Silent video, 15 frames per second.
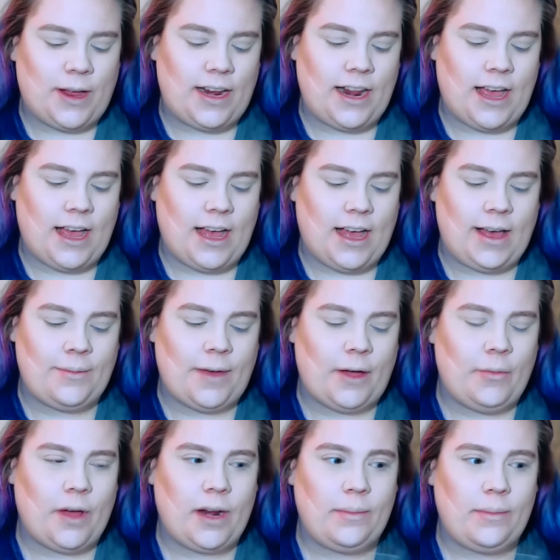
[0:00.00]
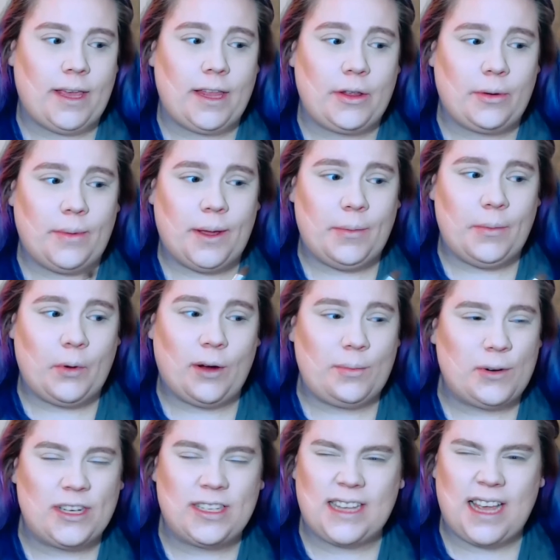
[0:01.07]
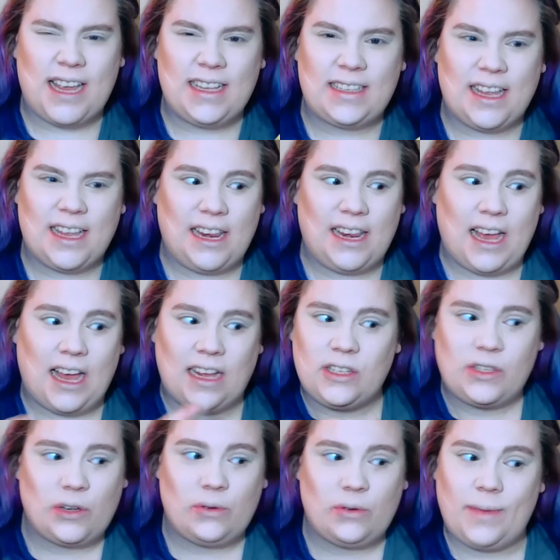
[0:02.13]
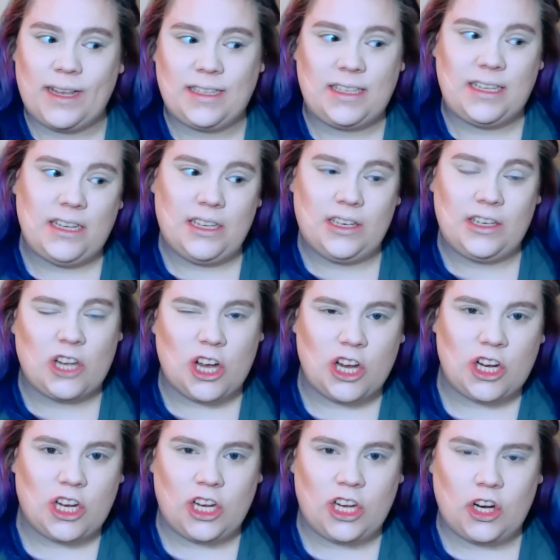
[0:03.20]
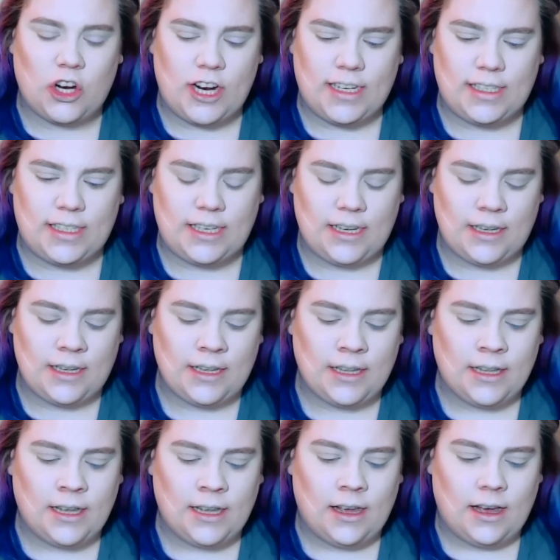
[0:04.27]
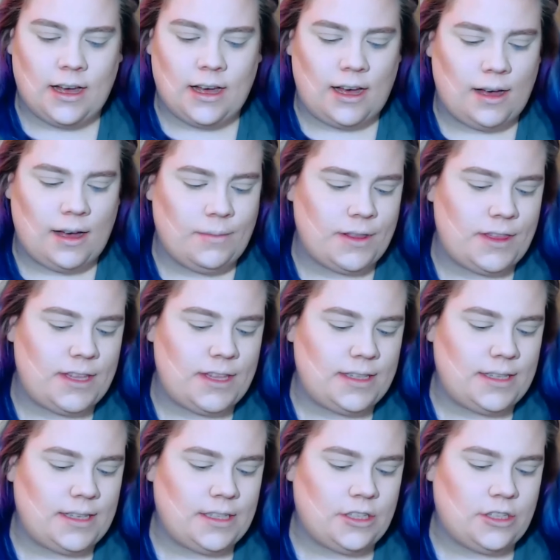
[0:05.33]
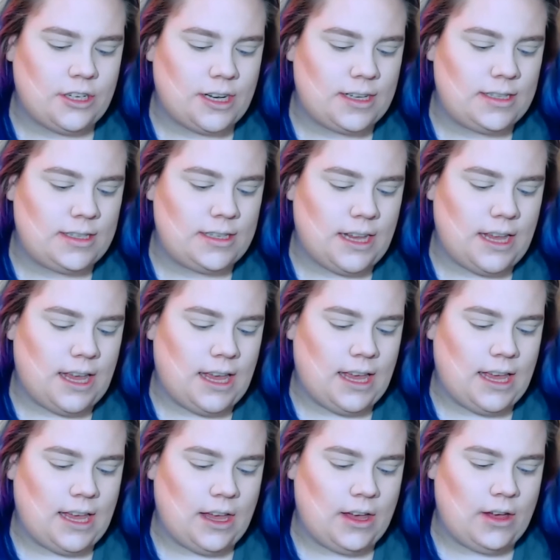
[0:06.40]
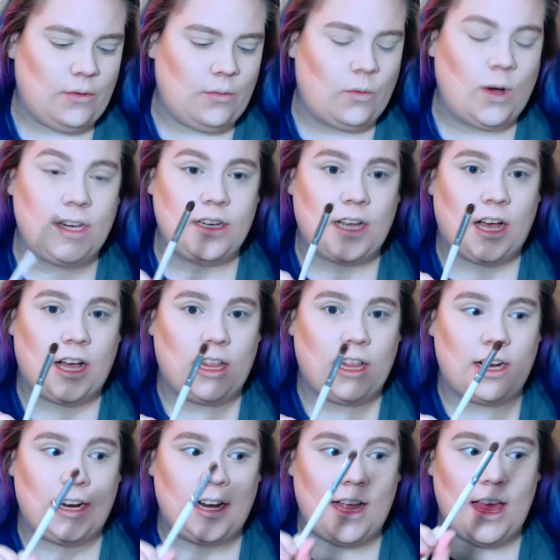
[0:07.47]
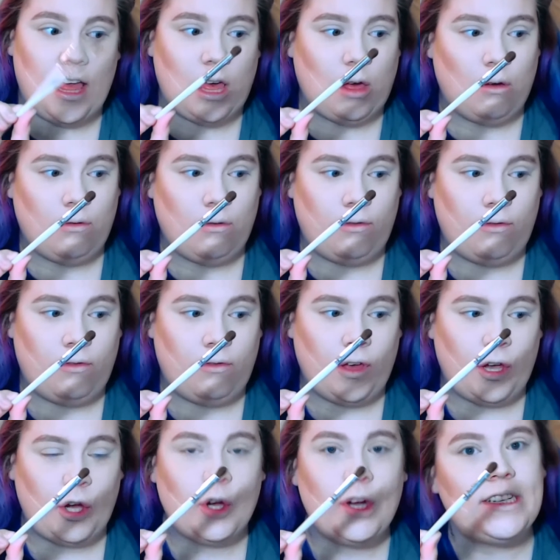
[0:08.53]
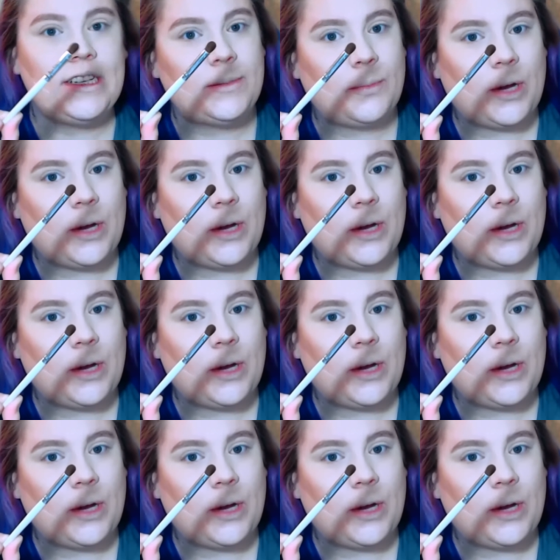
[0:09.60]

when I want to be a little bit more precise and not so messy and dark and crazy. But this is just a $1 e.l.f. crease